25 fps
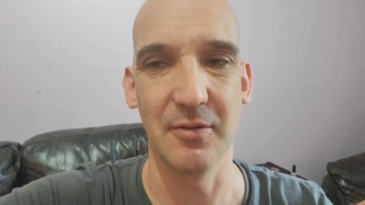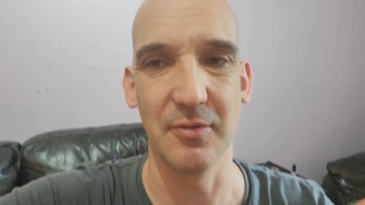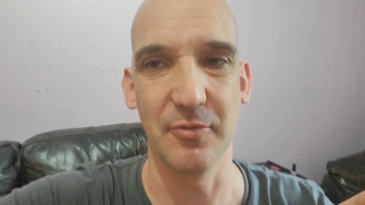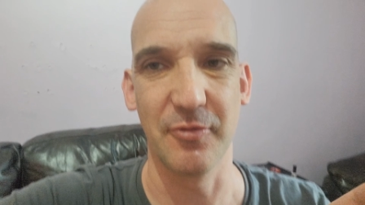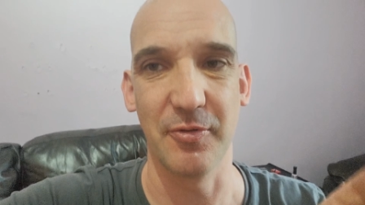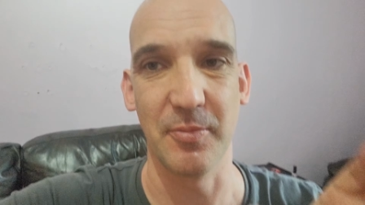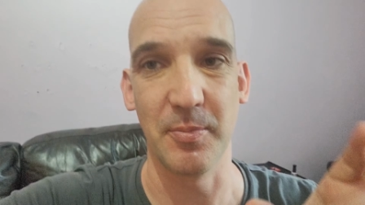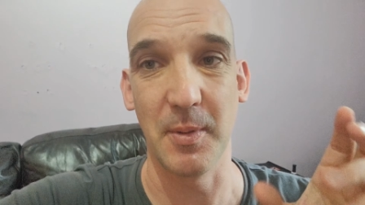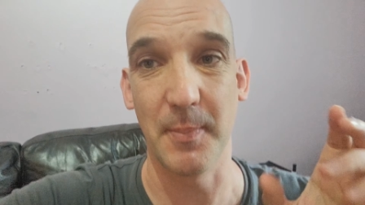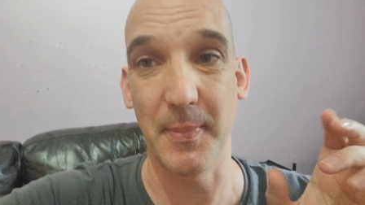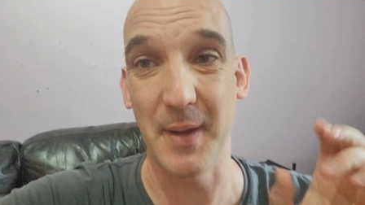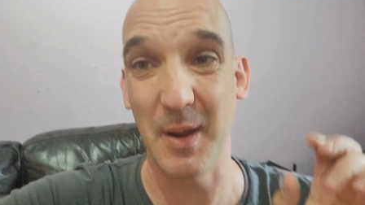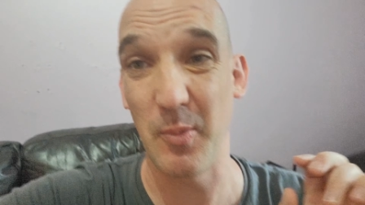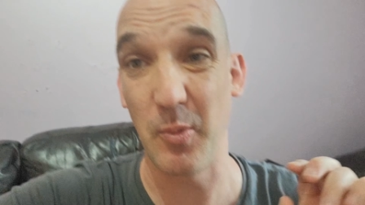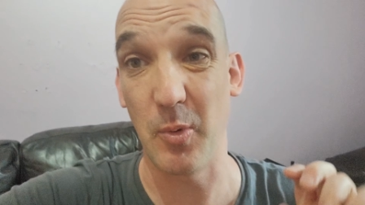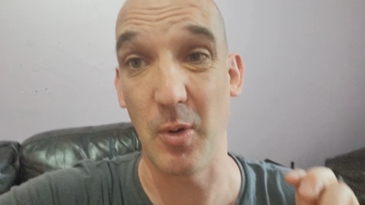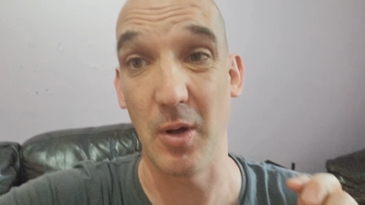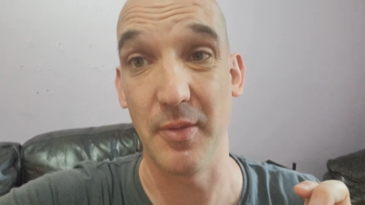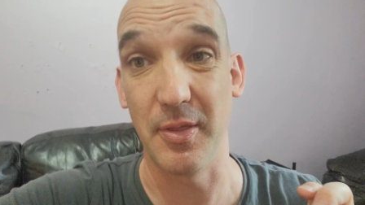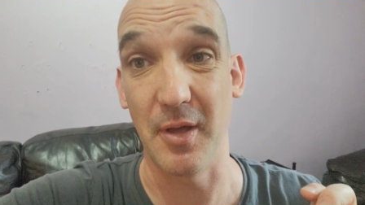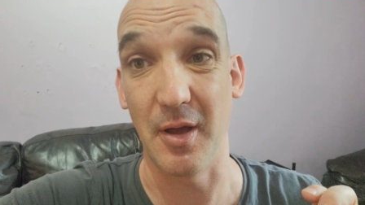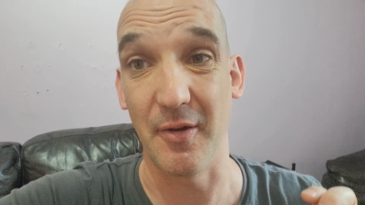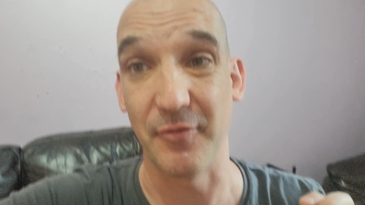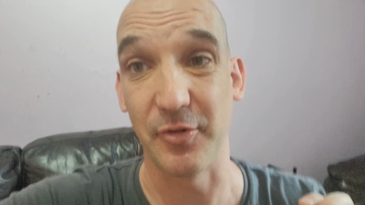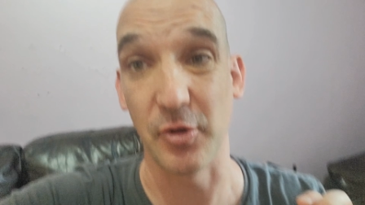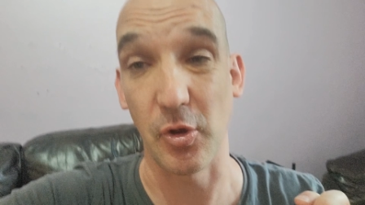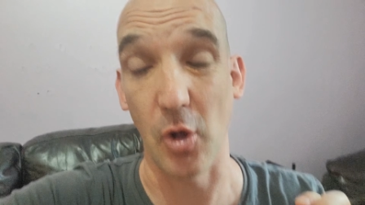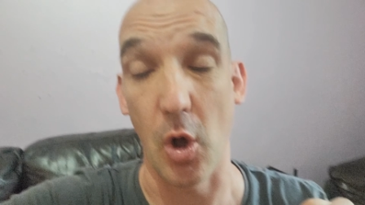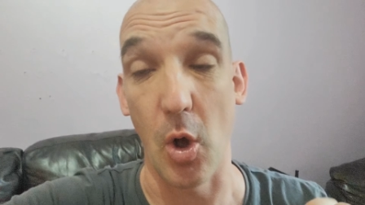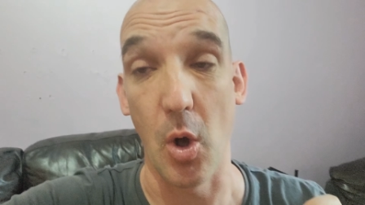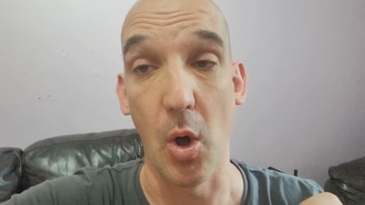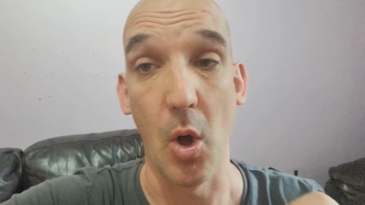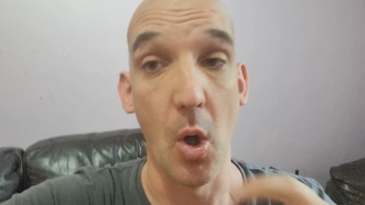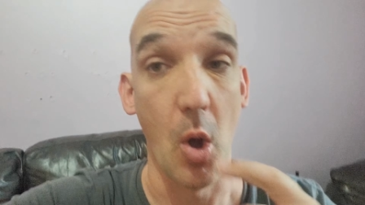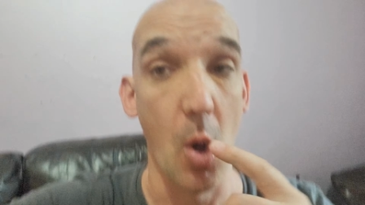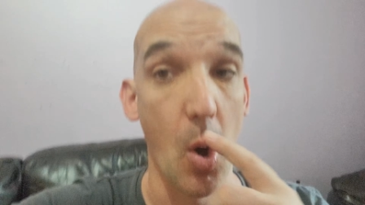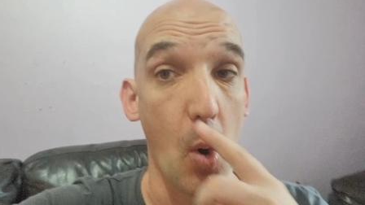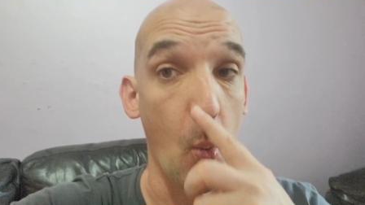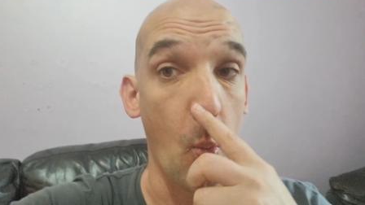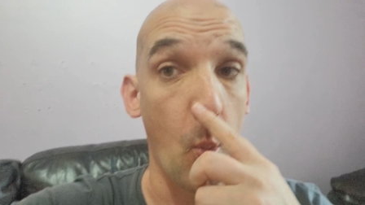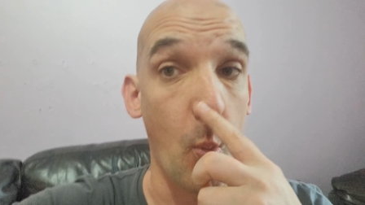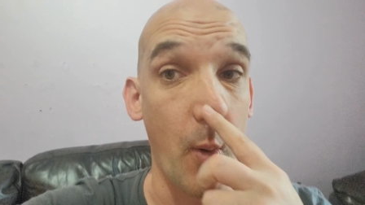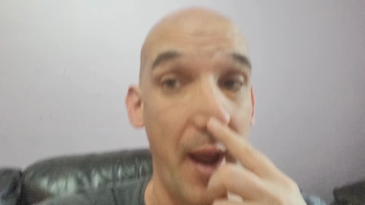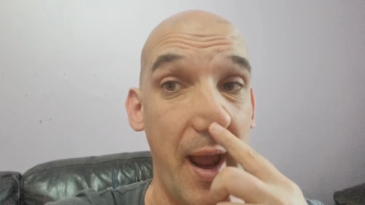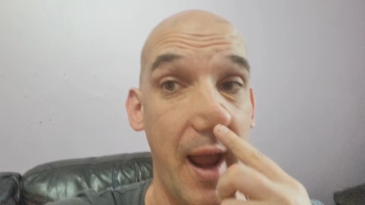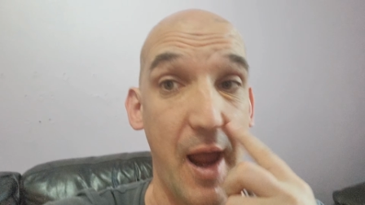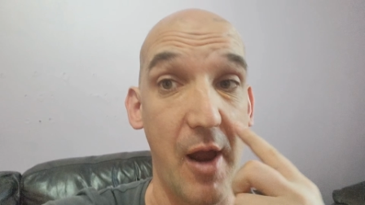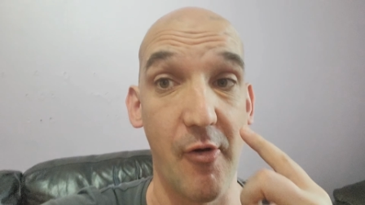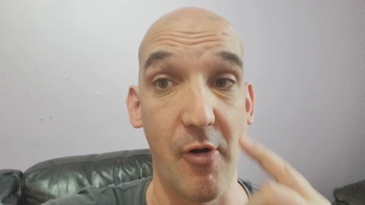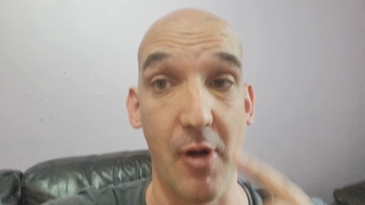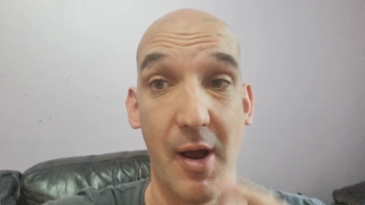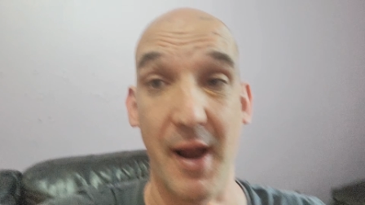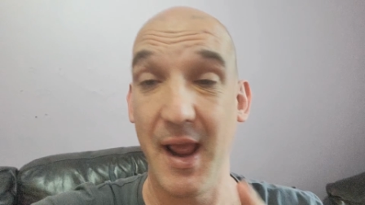from the paperwork that I've got, where